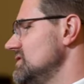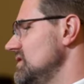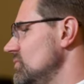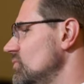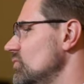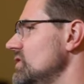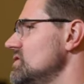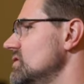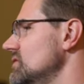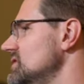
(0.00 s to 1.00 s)

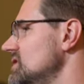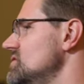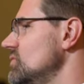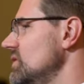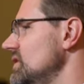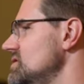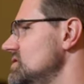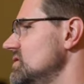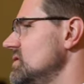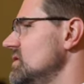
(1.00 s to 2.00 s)
impression of the
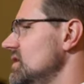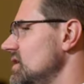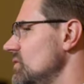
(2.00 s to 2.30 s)
situation?